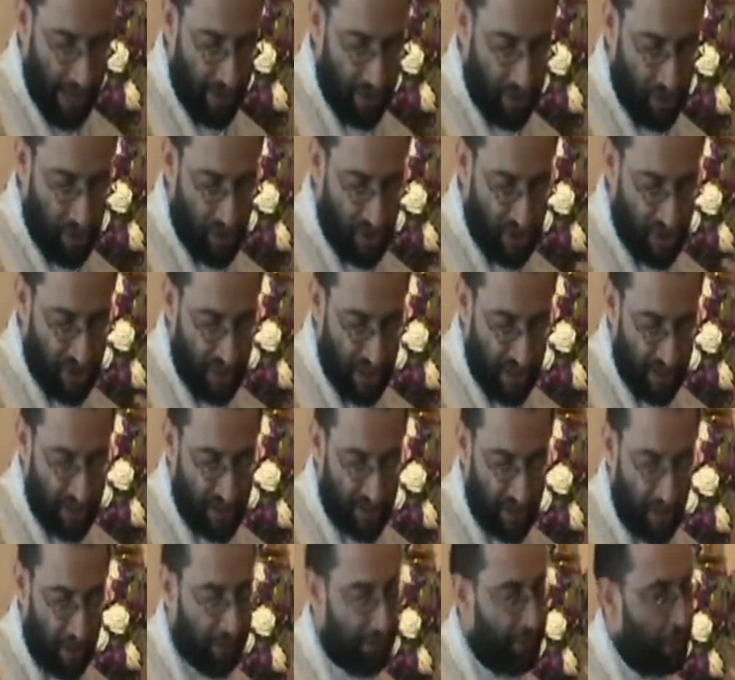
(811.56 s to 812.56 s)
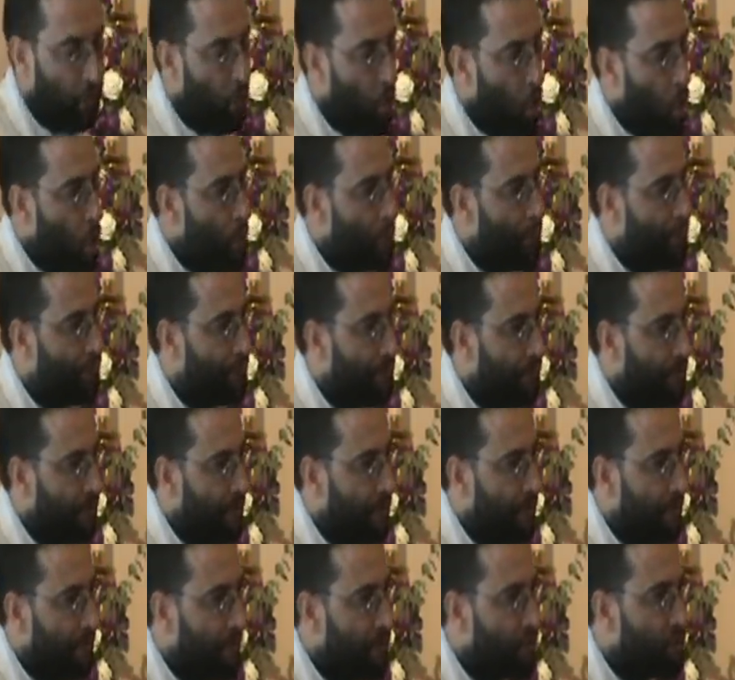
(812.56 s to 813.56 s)
And it's a stance of hope,
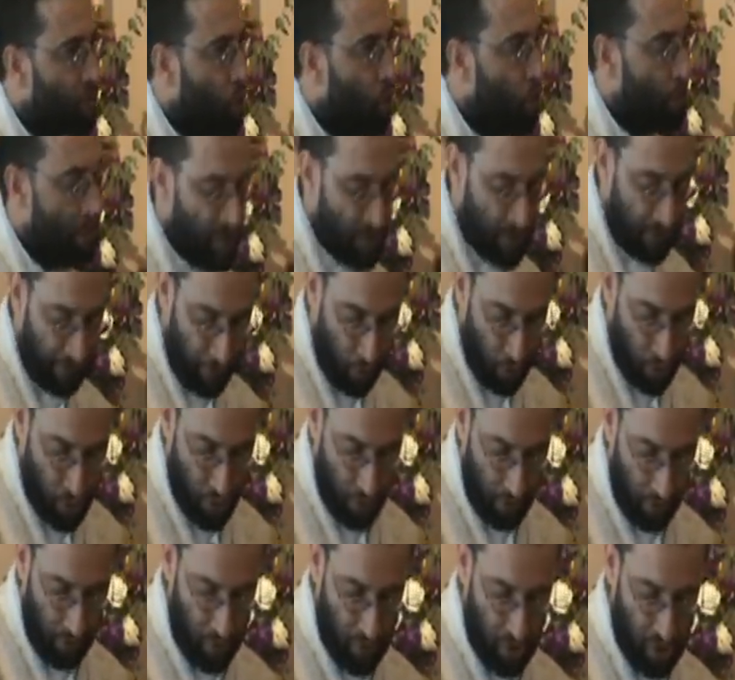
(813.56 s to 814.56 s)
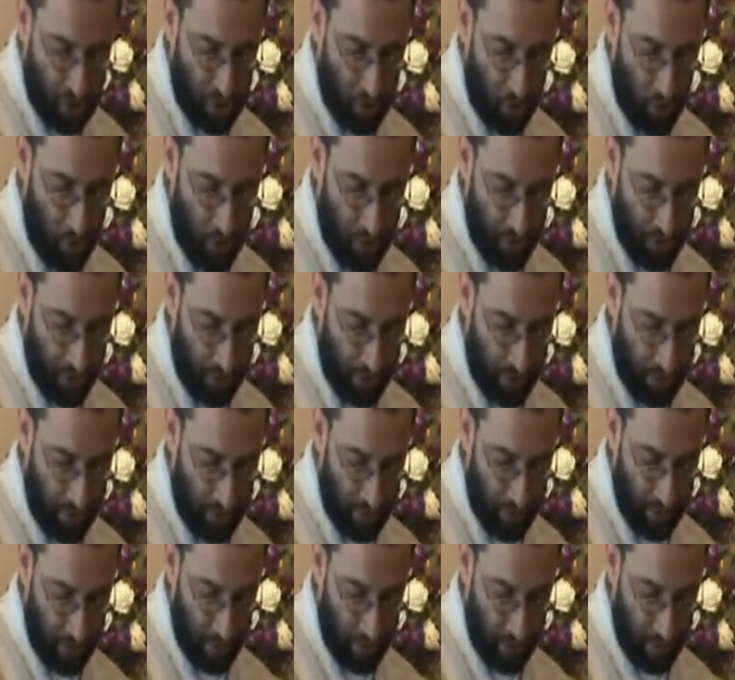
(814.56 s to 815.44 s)
because hope is the virtue of the soldier.